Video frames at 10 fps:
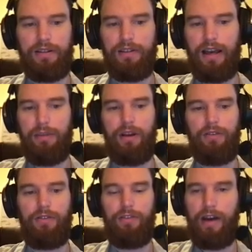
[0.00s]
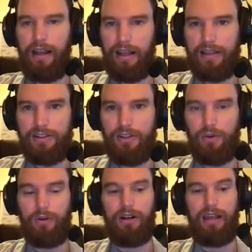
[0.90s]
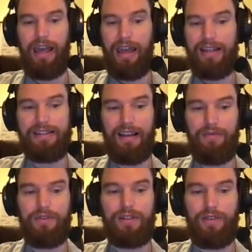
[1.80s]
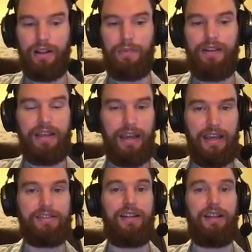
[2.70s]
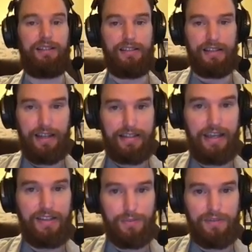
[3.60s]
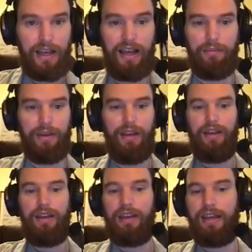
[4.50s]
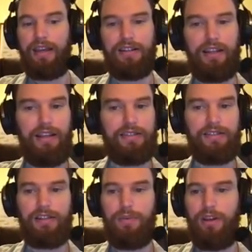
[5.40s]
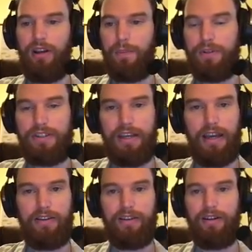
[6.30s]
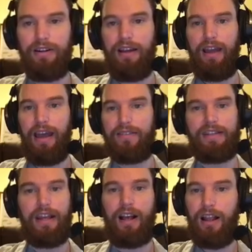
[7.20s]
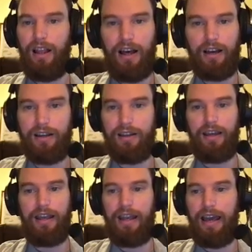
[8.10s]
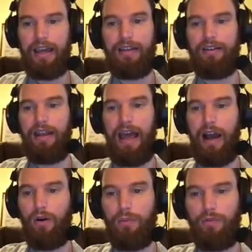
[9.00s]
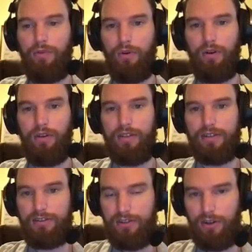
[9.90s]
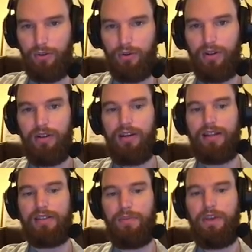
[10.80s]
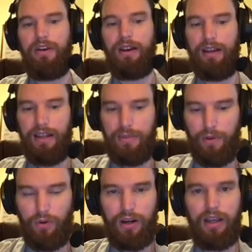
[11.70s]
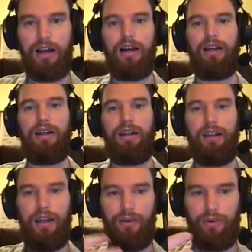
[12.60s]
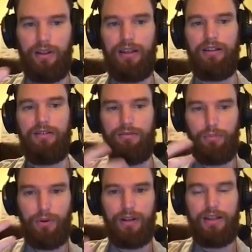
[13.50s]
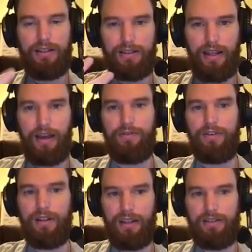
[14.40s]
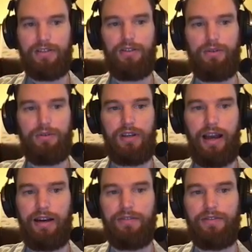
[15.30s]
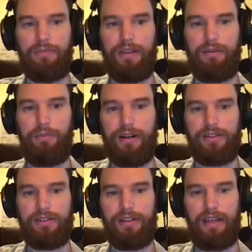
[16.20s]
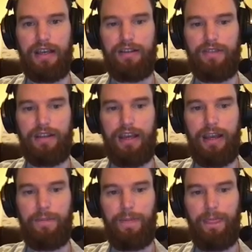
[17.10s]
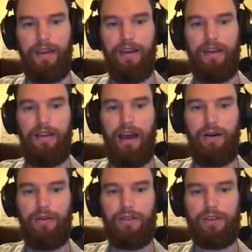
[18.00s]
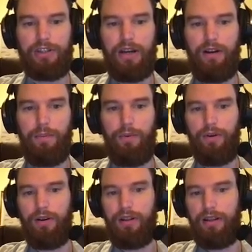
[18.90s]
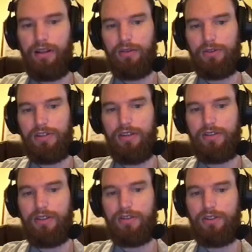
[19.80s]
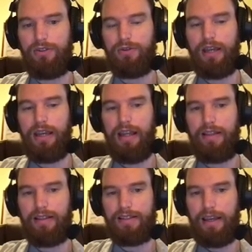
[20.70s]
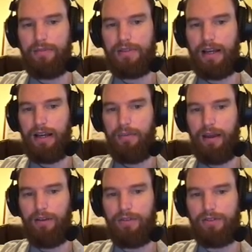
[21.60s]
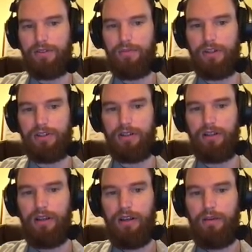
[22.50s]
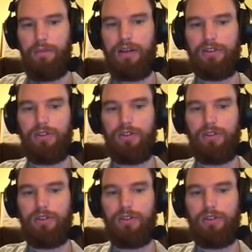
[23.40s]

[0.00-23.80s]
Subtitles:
time there for finalizing your work, and time for developing the case study, because it's going to take some time. Case study isn't something you're going to put together at 10 o'clock at night, an hour before this is due. It's something you're going to need to be working on and really putting effort into to have something impressive at the end of the day. Now, the sharing board, you'll see that there's a due date at the same time of your submission, because